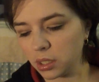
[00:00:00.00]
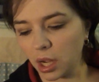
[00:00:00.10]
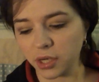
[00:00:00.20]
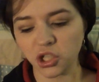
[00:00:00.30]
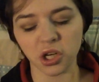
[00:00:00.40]

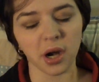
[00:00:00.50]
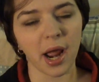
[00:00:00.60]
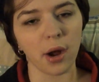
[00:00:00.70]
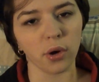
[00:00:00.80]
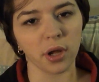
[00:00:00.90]
Not sure
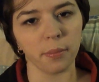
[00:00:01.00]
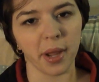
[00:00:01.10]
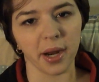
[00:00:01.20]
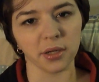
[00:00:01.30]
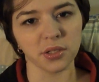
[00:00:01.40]
how it
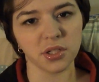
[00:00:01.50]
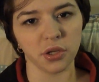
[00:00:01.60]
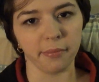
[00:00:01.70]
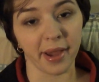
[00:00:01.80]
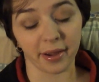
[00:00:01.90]
compares
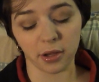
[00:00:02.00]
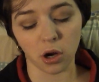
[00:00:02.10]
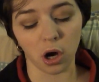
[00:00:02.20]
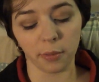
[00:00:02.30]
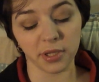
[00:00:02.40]
to MAC
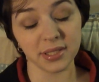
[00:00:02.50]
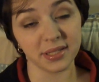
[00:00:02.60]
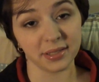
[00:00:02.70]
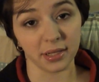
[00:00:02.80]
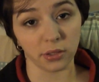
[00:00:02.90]
Carbon
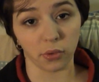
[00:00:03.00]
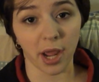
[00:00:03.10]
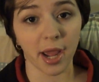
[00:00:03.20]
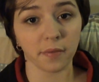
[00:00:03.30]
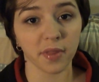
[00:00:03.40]
since I don't
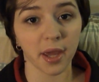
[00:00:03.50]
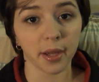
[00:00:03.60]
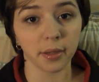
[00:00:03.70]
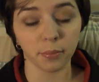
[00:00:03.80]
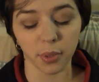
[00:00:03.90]
have
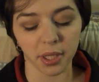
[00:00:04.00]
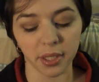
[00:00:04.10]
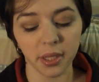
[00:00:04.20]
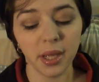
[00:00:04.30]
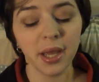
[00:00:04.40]
that,
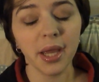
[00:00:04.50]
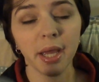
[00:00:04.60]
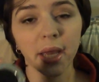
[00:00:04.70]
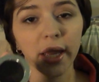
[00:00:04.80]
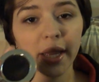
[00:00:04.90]
but
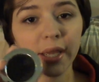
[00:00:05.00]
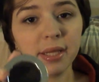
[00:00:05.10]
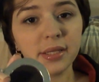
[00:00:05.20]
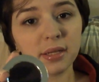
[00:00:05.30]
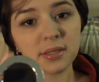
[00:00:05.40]

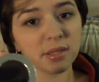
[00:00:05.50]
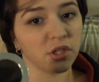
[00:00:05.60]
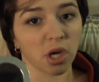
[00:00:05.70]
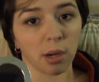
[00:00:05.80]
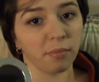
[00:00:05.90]
it does the
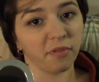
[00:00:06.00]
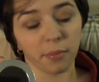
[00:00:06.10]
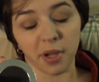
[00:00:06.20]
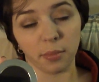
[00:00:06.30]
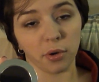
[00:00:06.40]
job for
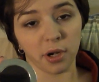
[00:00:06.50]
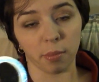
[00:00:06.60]
me pretty